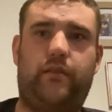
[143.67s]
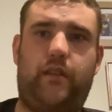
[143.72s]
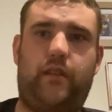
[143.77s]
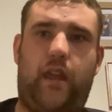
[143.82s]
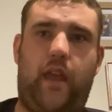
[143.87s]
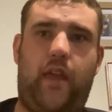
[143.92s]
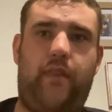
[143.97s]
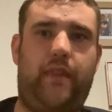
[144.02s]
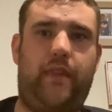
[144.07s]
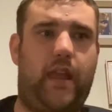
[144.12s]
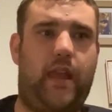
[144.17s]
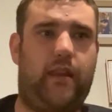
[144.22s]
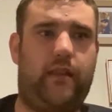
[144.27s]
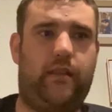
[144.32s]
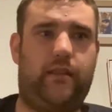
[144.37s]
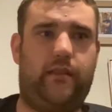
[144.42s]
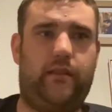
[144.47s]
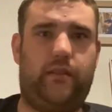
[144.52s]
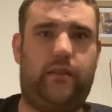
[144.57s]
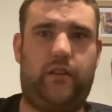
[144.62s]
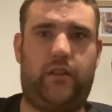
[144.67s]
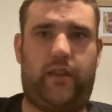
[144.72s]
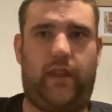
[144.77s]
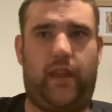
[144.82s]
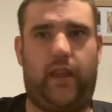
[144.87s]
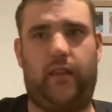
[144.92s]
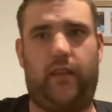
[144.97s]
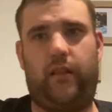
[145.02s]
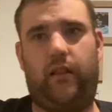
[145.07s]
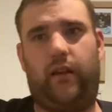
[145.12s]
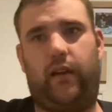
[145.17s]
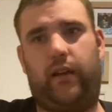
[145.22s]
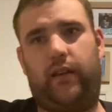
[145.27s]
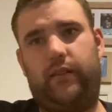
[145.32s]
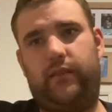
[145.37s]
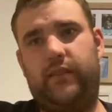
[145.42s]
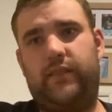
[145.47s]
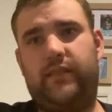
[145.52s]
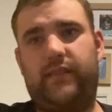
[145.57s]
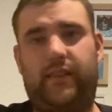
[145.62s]
and then you get like
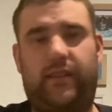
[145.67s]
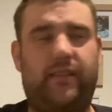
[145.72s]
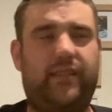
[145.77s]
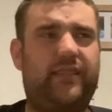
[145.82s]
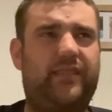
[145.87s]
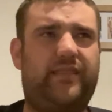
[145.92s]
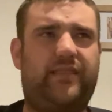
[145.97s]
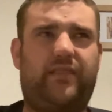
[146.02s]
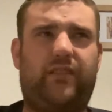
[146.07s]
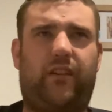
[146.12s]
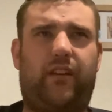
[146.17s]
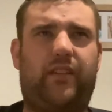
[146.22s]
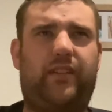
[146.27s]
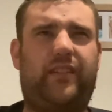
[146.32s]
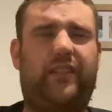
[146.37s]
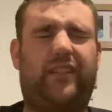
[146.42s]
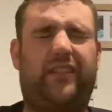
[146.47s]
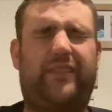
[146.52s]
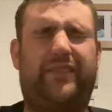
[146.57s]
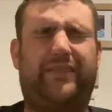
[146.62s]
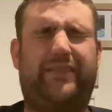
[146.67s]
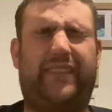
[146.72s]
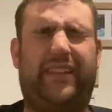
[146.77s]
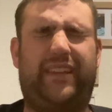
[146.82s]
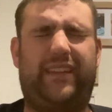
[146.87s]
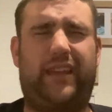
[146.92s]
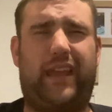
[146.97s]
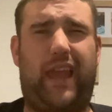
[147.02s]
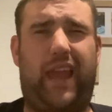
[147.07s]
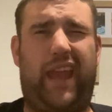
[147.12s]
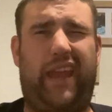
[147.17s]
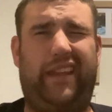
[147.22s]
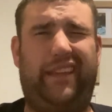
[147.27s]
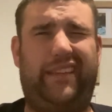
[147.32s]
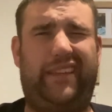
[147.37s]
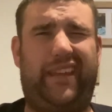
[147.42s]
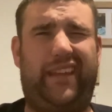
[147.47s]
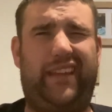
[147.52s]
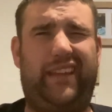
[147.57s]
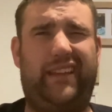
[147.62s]
this is and this is like I think
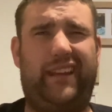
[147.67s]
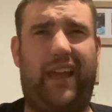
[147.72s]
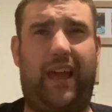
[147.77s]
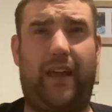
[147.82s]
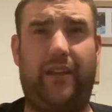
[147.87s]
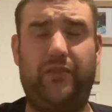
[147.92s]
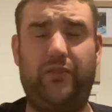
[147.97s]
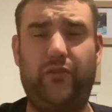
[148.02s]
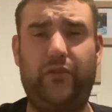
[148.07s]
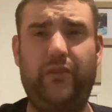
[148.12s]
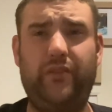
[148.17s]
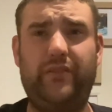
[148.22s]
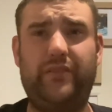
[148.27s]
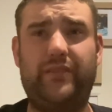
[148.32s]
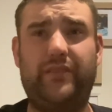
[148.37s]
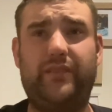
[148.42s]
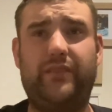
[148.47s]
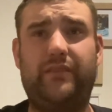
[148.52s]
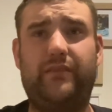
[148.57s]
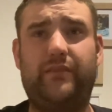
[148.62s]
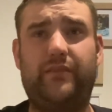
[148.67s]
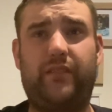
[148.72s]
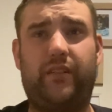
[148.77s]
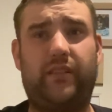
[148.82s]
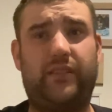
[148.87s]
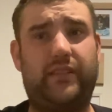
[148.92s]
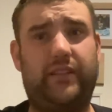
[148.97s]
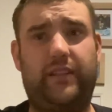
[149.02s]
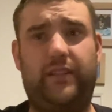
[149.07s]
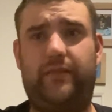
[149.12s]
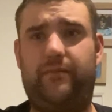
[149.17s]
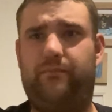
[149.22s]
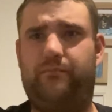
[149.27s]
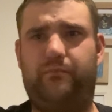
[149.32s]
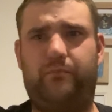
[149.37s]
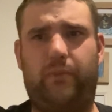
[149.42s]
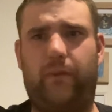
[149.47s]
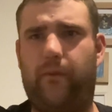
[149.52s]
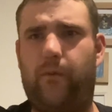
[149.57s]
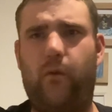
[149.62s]
eighteen hundreds. So it's
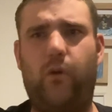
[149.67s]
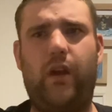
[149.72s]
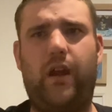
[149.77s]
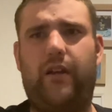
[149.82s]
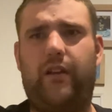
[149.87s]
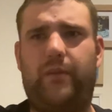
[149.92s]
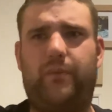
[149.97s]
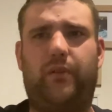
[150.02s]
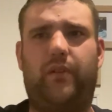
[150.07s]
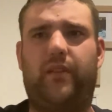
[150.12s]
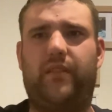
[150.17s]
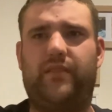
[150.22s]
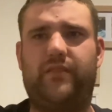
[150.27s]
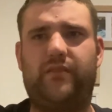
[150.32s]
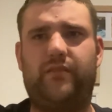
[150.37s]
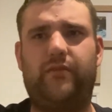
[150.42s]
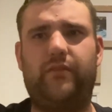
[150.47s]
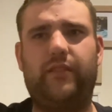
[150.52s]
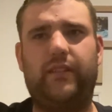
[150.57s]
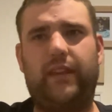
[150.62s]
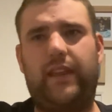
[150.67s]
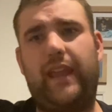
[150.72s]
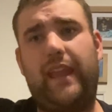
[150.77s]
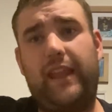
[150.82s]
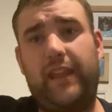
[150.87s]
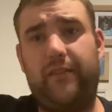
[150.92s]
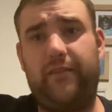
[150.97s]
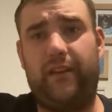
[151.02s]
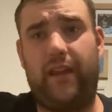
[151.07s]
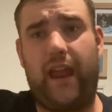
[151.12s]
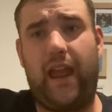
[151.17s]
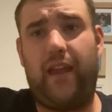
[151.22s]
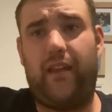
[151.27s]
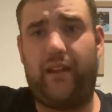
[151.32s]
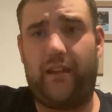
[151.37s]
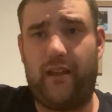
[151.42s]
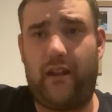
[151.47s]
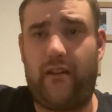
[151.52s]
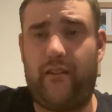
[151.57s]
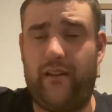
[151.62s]
before Harry Potter. It's not really even a
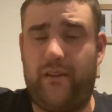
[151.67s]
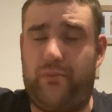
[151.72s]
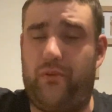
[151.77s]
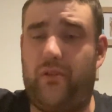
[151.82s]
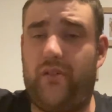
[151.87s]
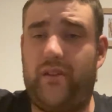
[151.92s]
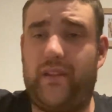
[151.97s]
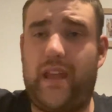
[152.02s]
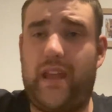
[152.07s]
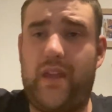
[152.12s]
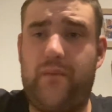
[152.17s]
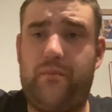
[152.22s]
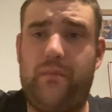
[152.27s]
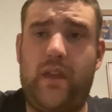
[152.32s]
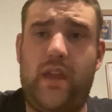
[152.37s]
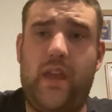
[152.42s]
Harry Potter game